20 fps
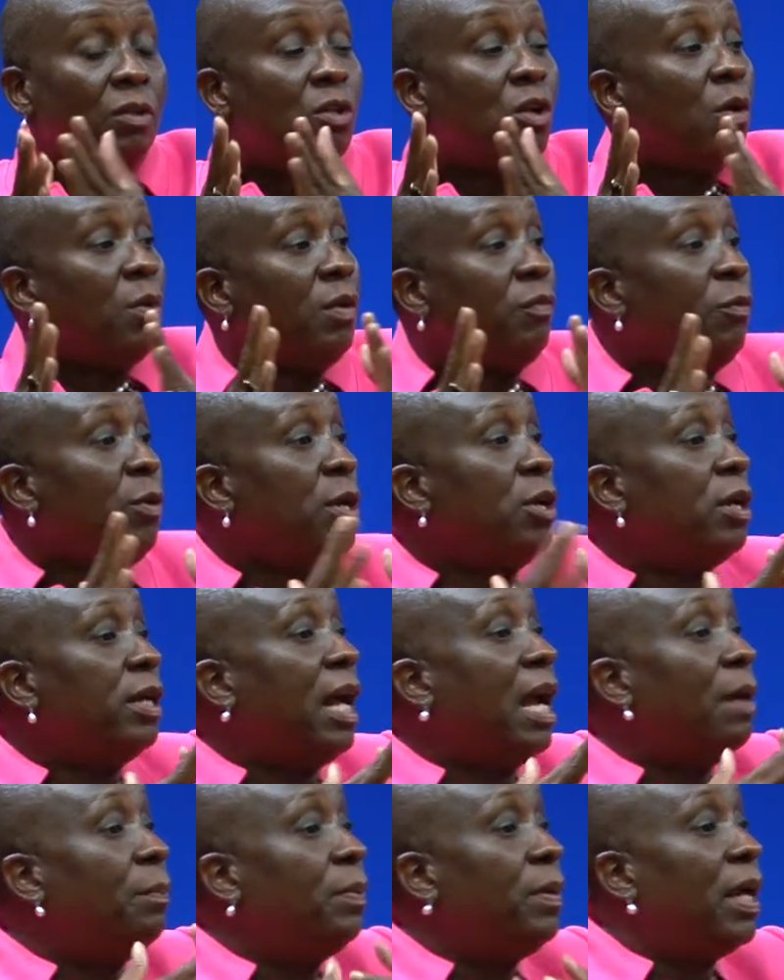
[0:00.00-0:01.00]
Now, if we're not
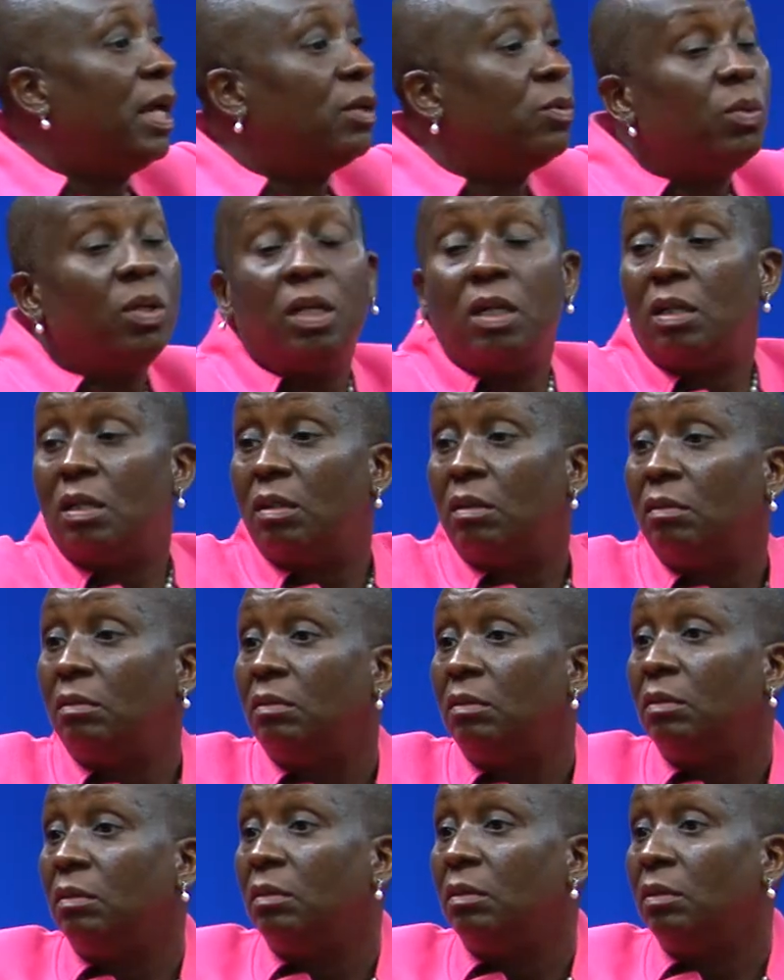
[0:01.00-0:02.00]
happy at work,
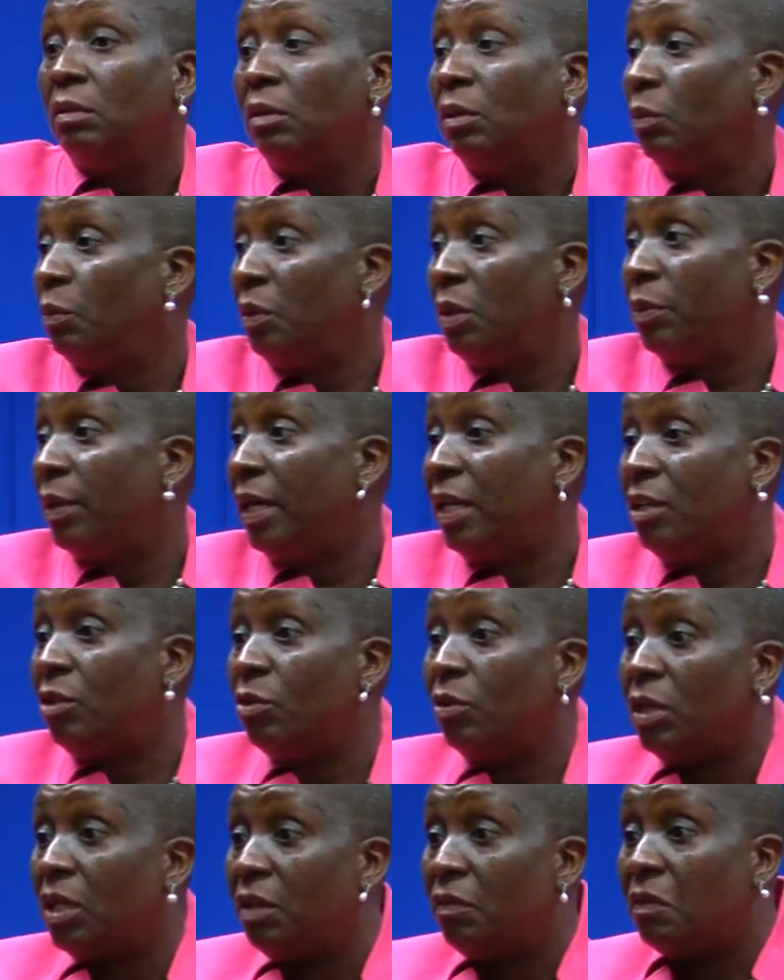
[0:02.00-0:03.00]
we really
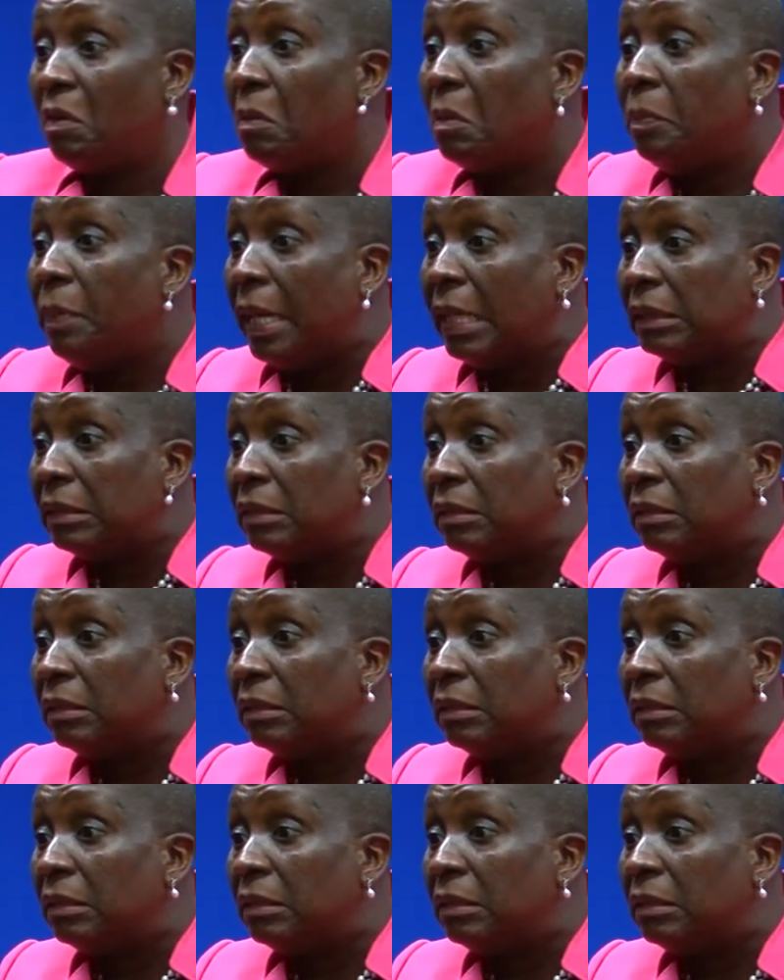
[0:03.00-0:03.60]
don't give our best.